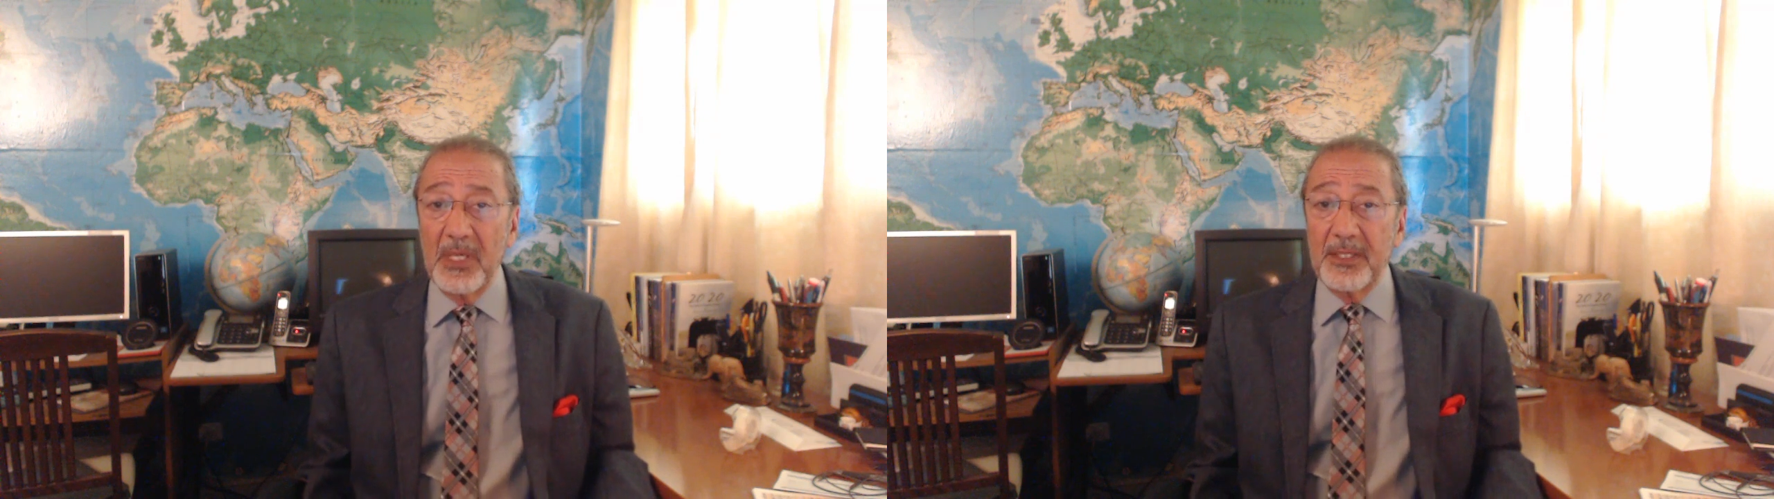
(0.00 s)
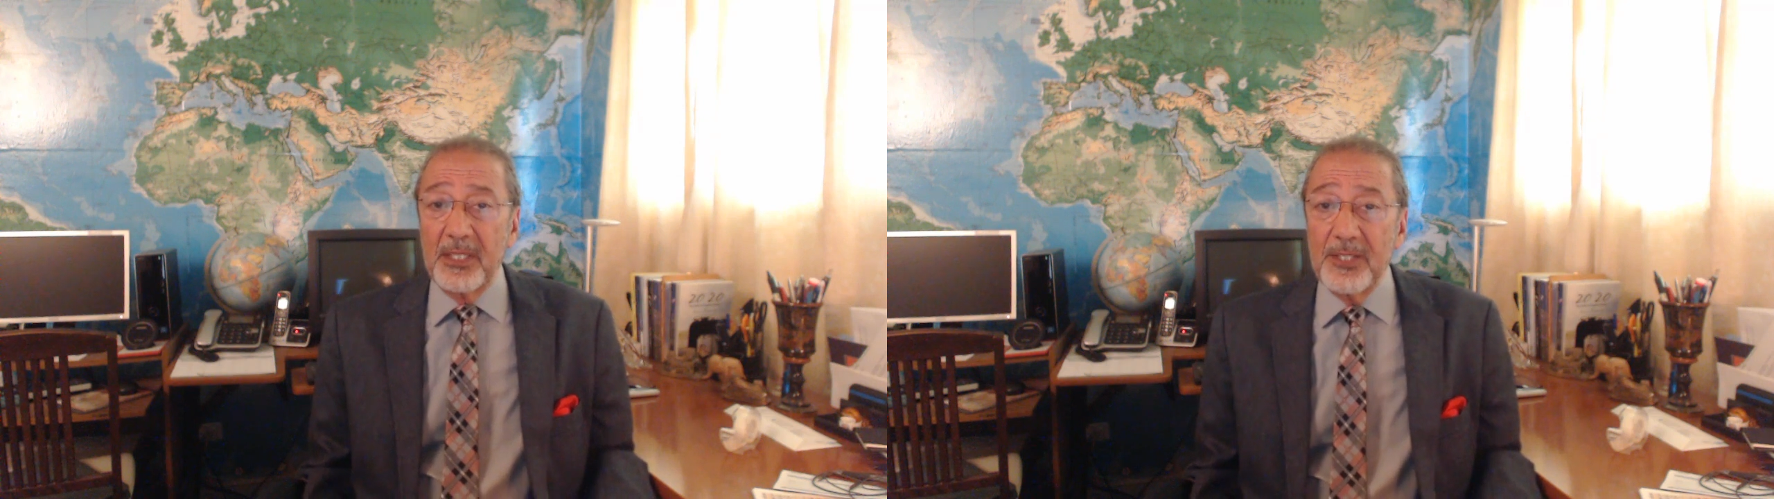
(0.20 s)

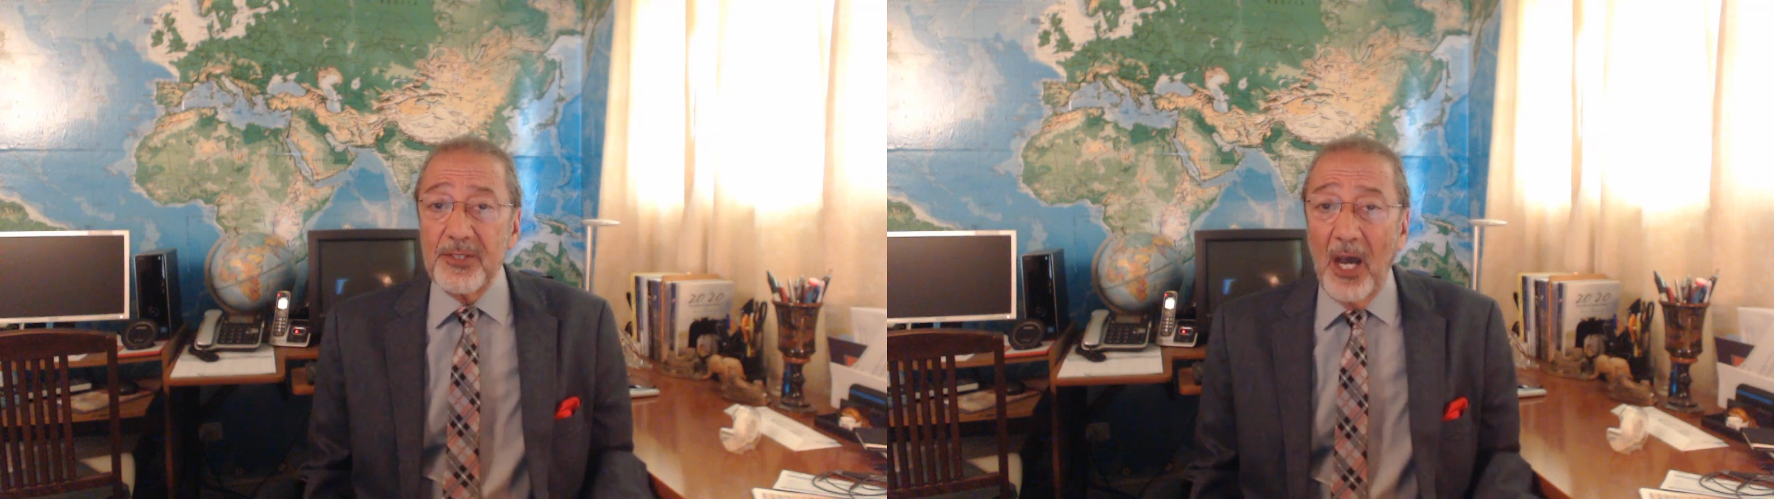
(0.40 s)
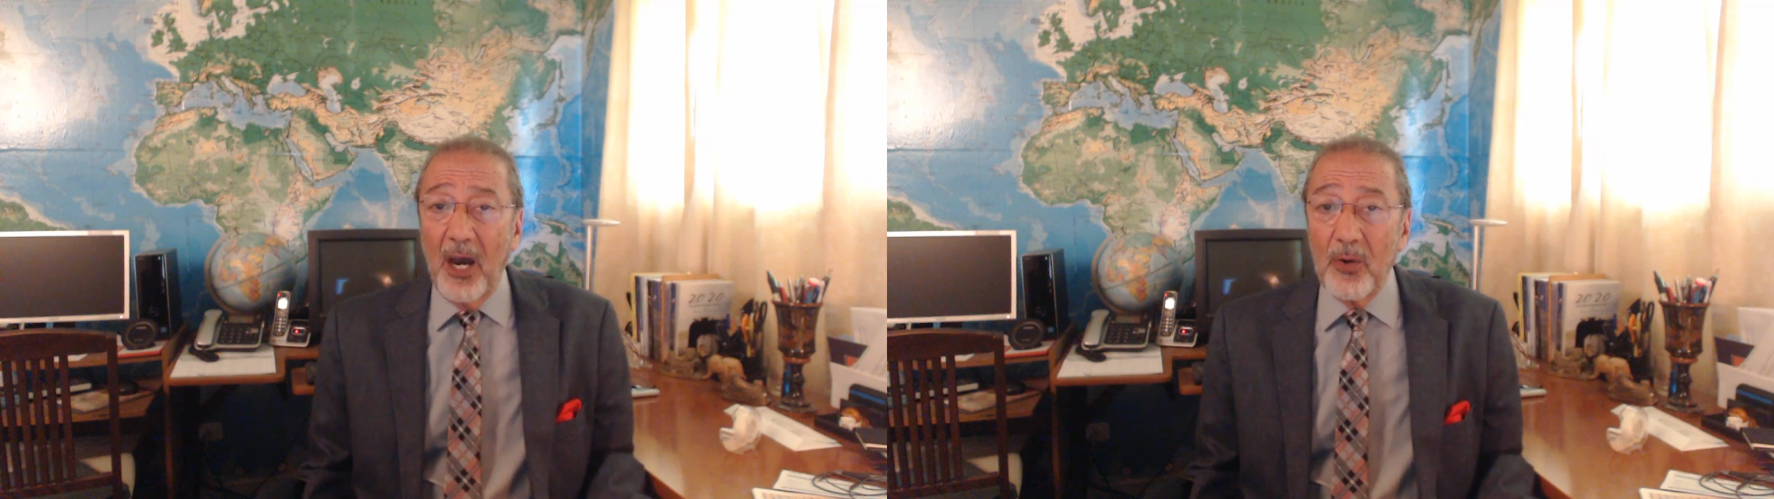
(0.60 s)
it
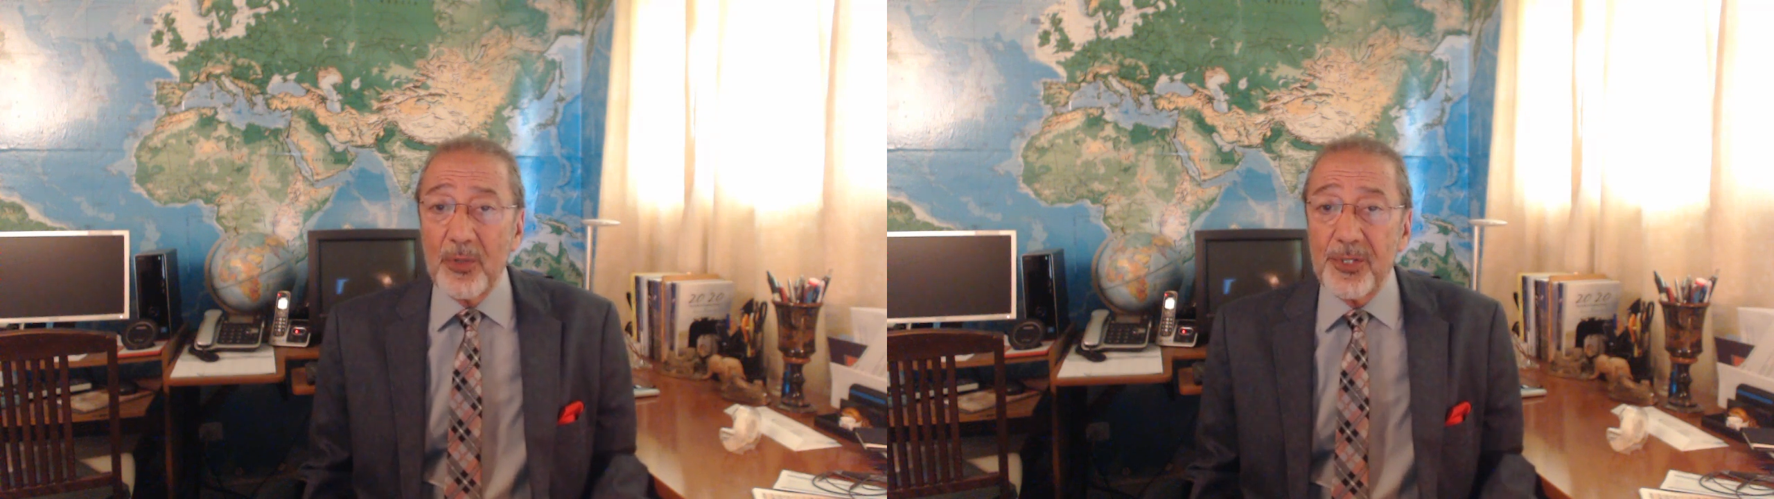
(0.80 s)
is our